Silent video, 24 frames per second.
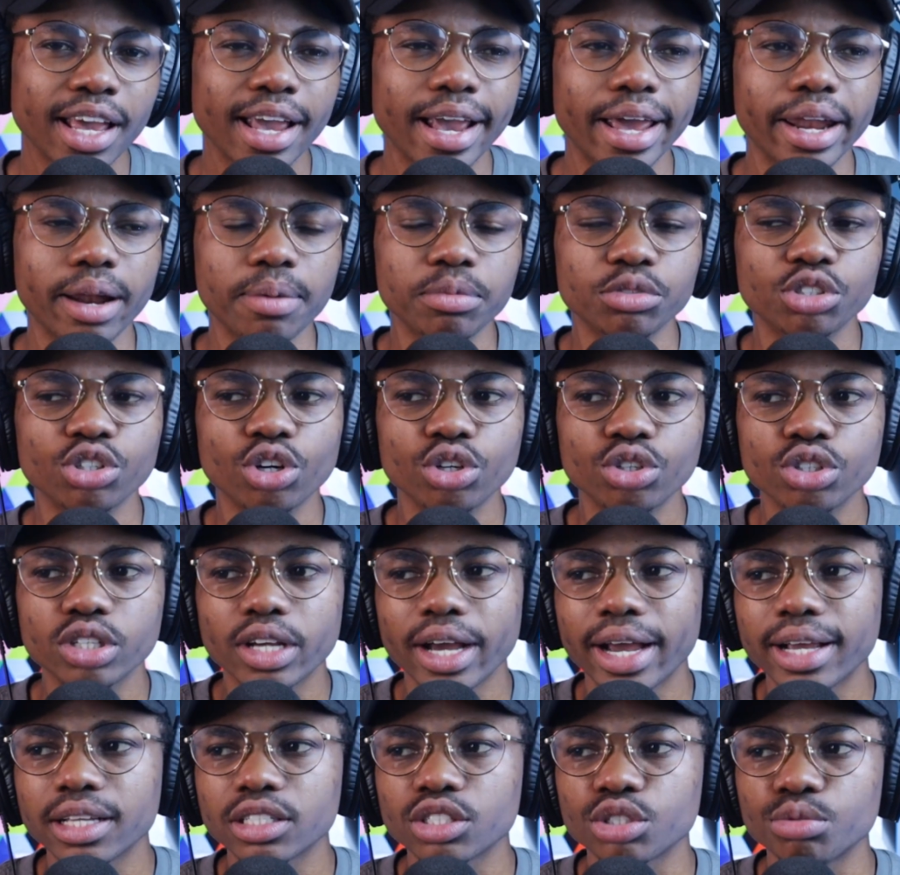And I'm sure you
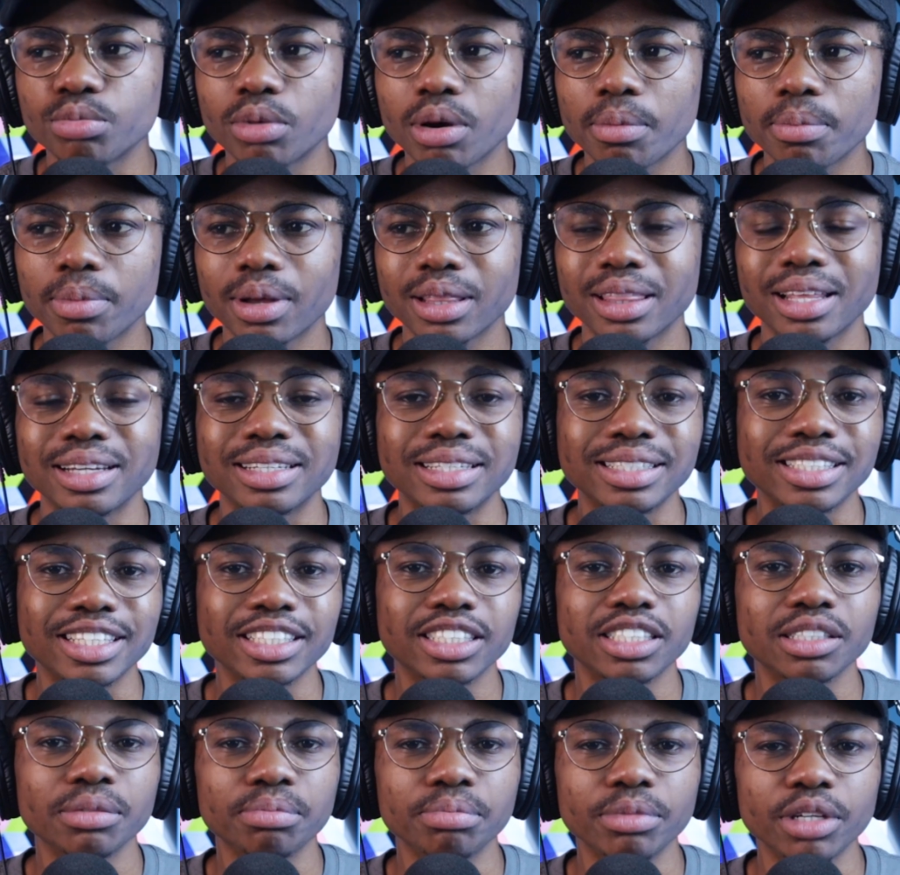guys remember the
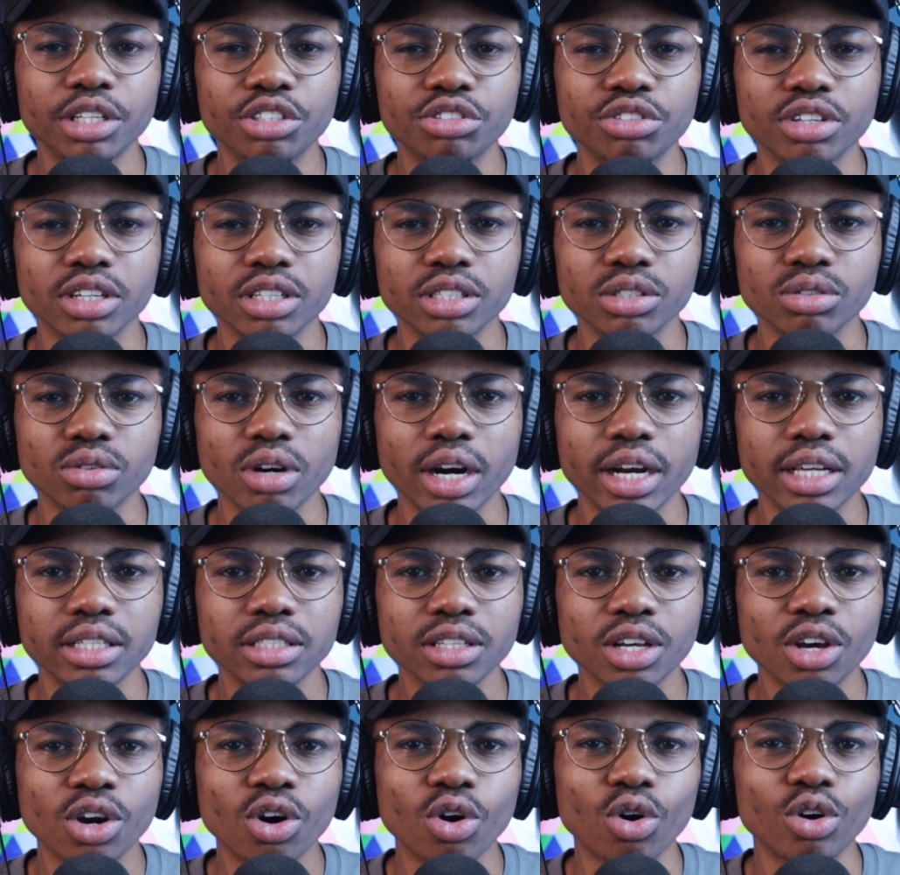decision matrix, right,
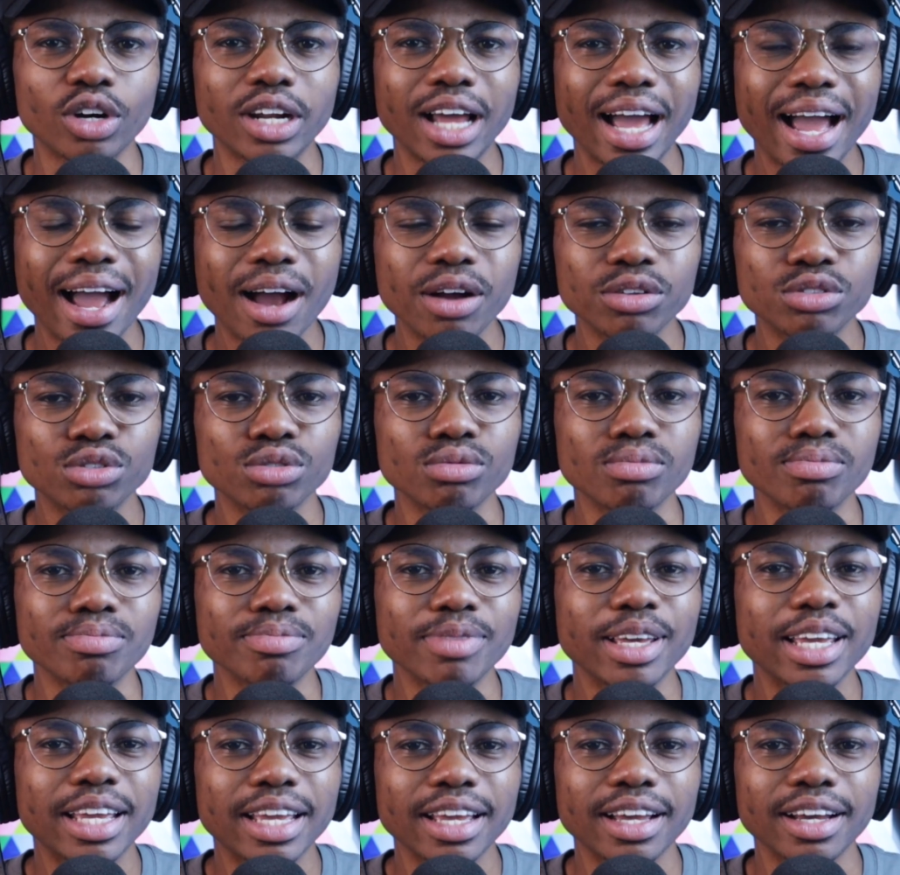on how to
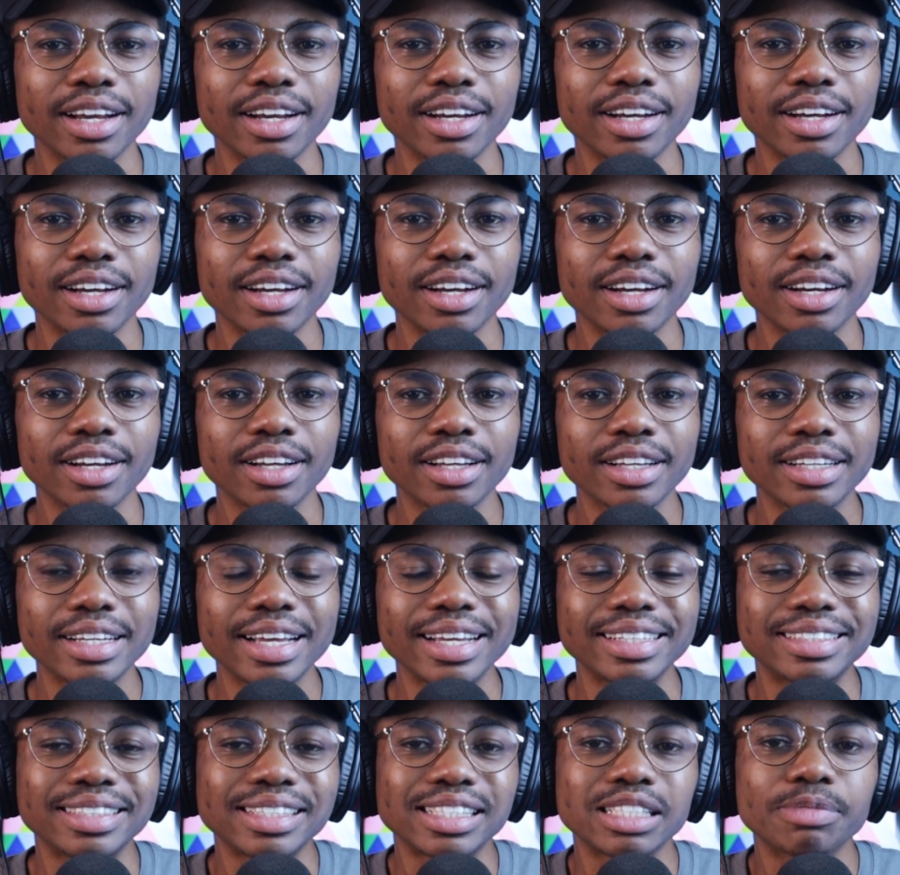make a
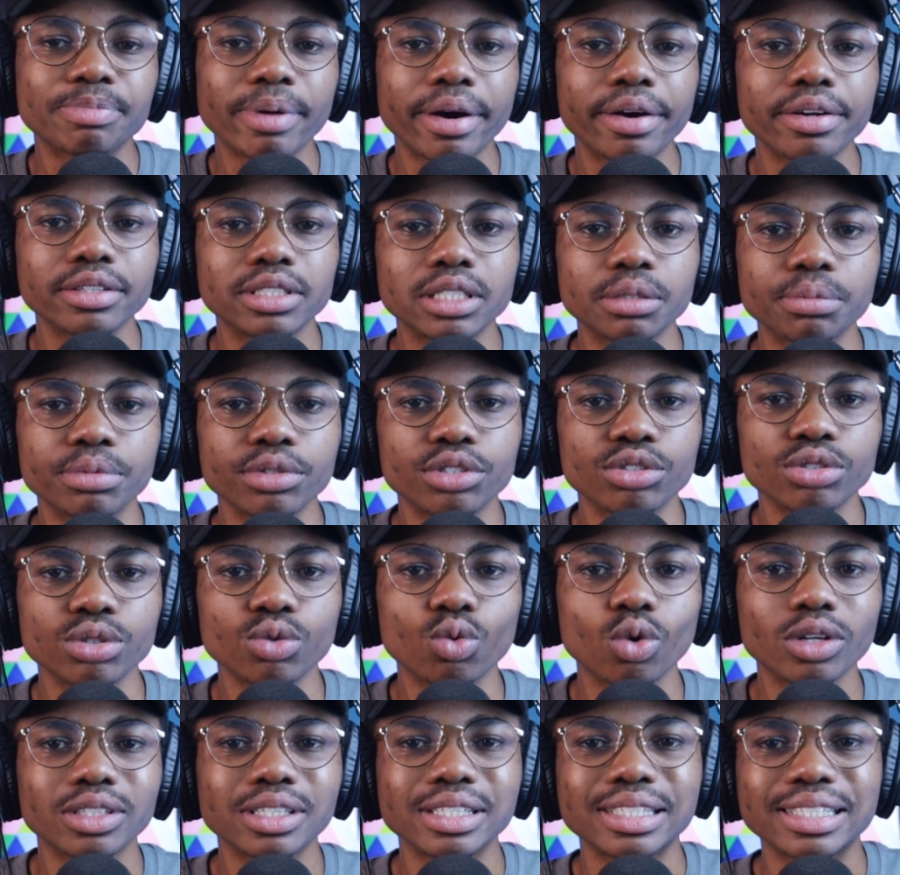disparity between
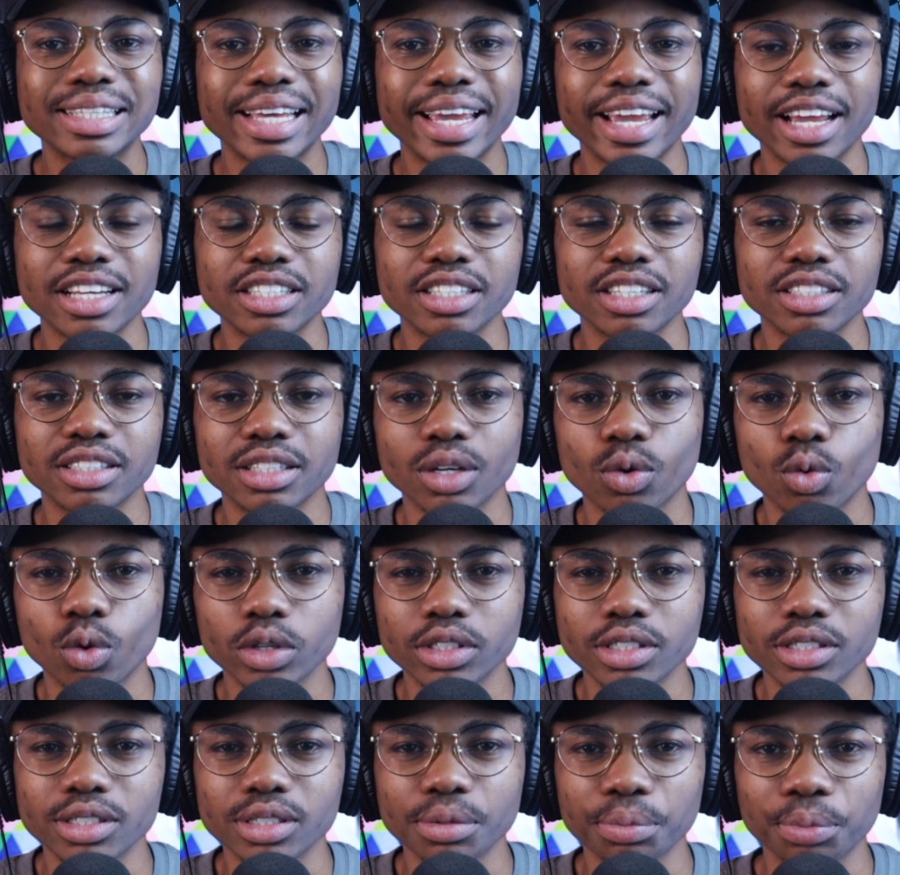what is urgent and
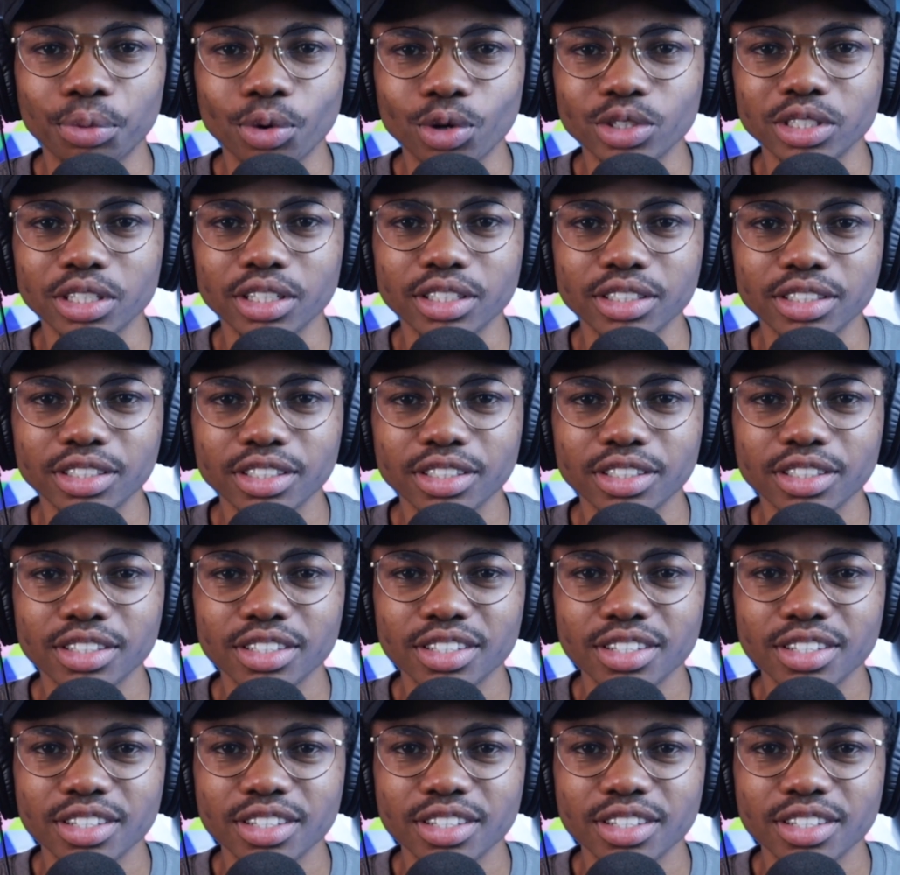what is important,